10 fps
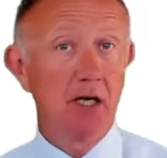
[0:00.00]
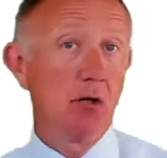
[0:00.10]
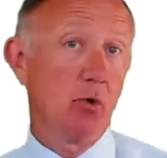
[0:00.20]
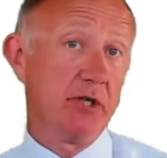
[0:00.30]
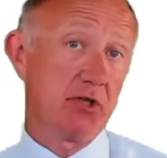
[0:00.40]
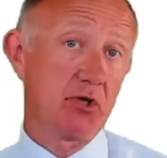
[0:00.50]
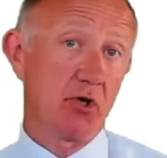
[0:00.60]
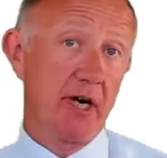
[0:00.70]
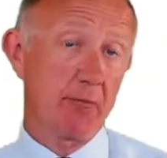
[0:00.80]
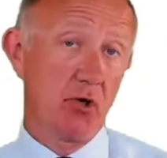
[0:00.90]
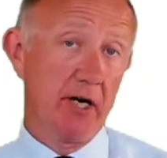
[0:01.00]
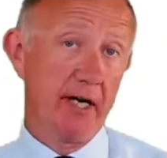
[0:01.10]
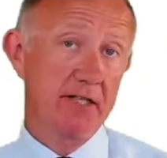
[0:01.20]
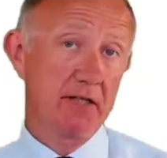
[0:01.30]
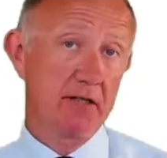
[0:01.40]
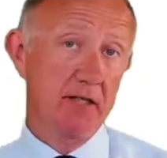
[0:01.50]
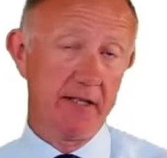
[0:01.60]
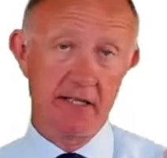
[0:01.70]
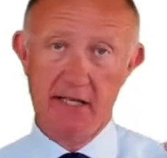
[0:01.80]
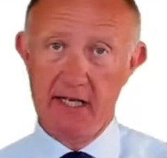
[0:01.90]
What is the strike price? In
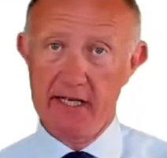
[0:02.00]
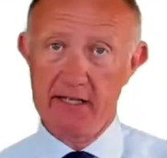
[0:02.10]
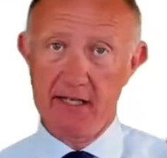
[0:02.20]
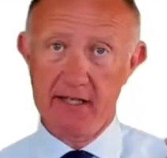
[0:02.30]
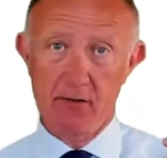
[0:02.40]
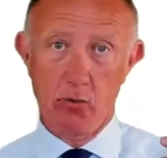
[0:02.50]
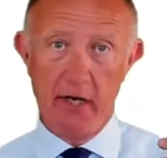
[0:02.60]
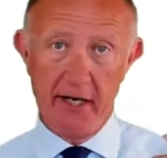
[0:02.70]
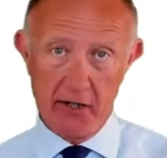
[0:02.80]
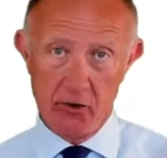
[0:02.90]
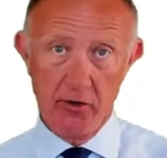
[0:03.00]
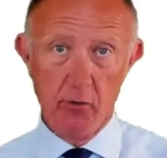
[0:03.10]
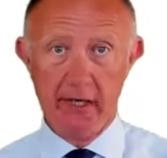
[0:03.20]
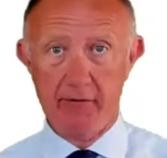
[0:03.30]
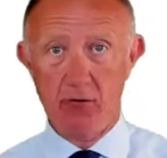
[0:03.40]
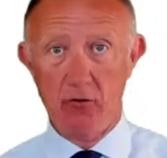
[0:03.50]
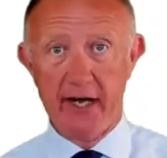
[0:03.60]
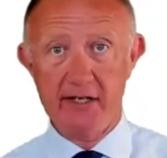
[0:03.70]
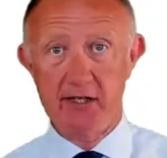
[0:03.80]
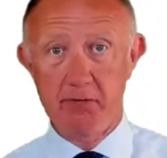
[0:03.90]
this case, it's 100. We have the
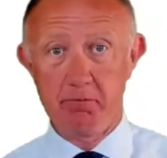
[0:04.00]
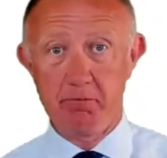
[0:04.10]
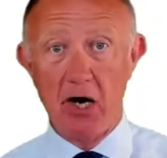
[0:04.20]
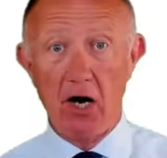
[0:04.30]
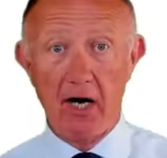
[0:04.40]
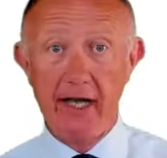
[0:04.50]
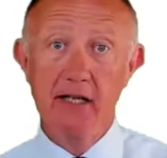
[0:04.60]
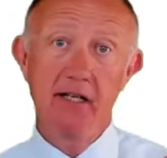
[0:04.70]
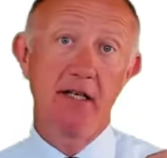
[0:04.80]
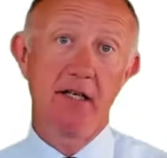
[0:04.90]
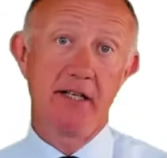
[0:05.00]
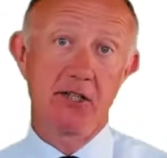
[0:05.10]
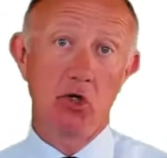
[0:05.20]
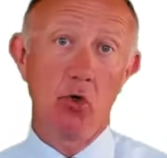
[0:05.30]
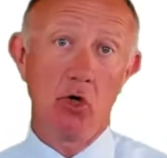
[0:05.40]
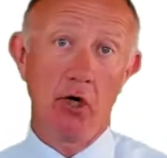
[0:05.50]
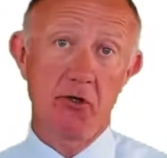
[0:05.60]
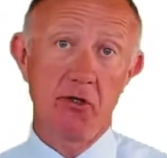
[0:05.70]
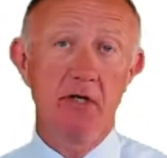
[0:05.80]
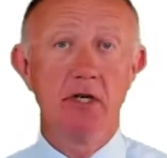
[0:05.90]
right to buy. It's a call
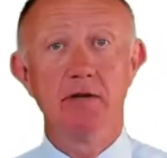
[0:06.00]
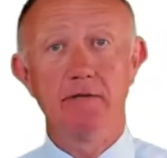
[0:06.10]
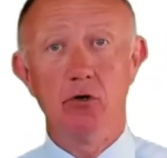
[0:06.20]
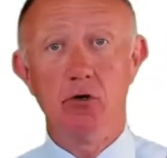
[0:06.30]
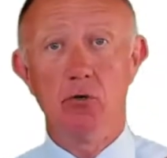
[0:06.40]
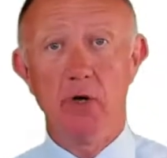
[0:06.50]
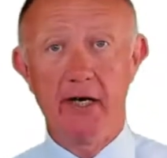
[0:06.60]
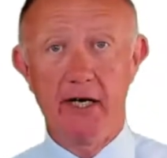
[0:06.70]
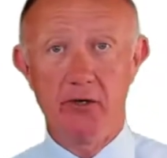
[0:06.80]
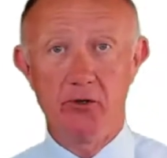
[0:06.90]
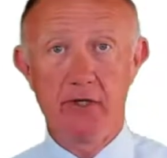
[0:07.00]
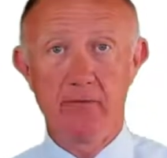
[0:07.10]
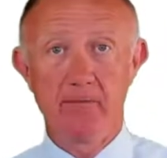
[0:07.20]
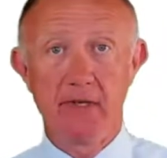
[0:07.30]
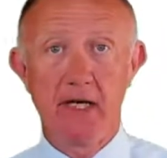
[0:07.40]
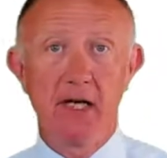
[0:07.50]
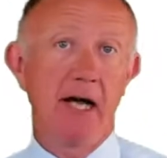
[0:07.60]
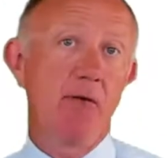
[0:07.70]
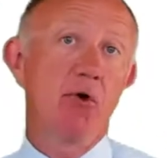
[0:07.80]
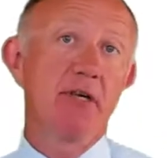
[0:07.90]
option for 100.
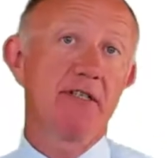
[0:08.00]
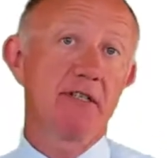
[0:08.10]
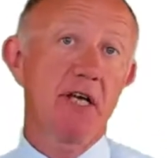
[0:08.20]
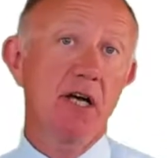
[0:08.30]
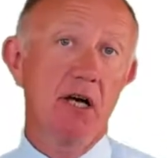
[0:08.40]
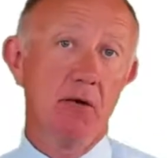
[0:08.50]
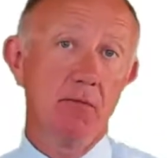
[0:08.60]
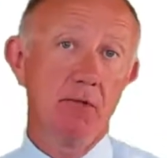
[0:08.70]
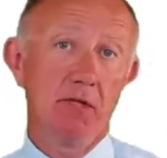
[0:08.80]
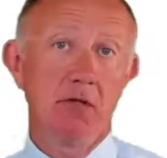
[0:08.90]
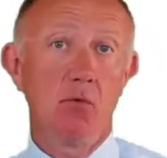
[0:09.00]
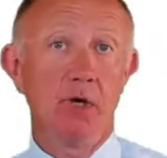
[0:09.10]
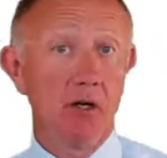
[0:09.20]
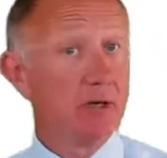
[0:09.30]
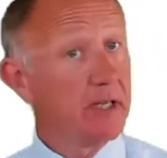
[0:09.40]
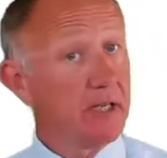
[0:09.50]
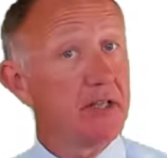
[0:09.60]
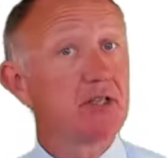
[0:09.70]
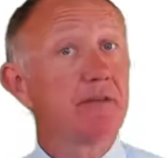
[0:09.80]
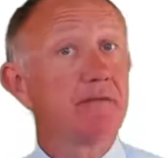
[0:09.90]
And what is the term? Well,
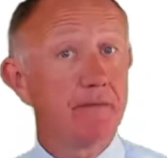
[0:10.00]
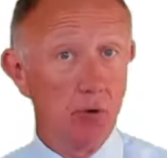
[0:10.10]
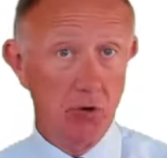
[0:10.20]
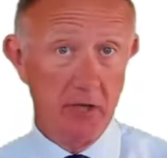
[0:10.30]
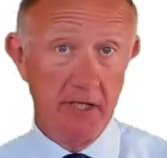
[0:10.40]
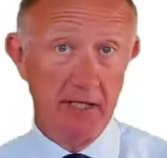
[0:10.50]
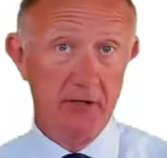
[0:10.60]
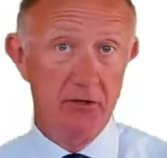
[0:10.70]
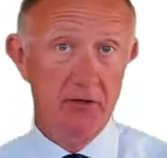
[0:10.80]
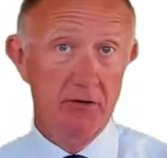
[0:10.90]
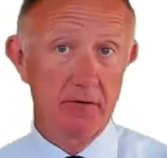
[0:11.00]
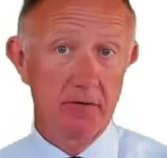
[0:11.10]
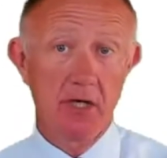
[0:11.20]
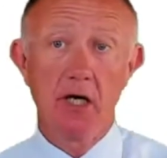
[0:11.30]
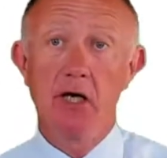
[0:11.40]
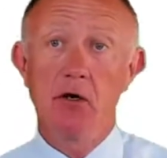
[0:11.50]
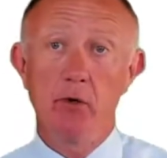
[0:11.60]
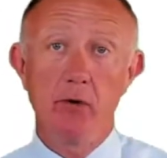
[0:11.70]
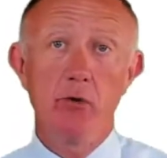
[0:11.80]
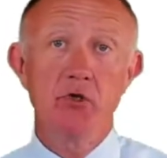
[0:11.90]
it's four years. We
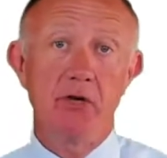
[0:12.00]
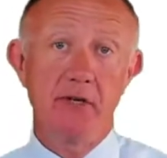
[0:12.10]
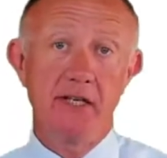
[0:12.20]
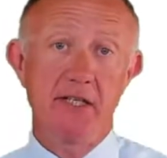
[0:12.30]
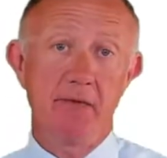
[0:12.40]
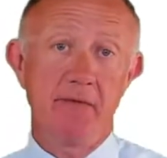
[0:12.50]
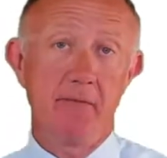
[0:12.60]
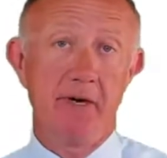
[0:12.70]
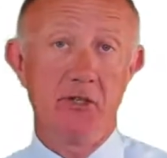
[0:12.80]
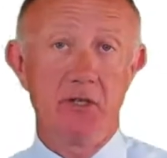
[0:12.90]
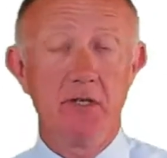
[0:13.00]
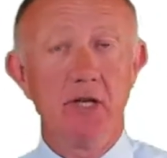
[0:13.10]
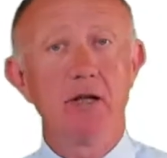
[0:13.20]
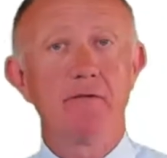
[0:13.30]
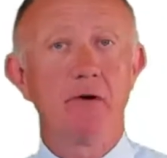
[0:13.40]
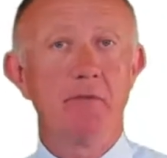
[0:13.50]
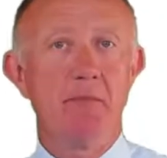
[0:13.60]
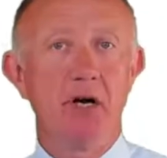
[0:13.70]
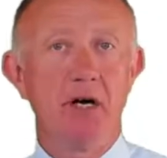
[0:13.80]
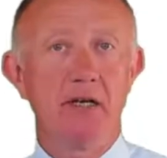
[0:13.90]
also need some information from the
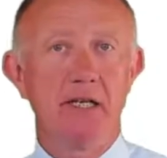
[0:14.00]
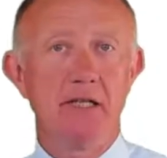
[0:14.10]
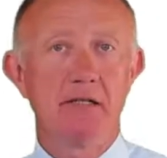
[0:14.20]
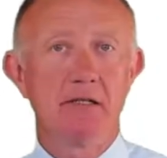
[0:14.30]
market.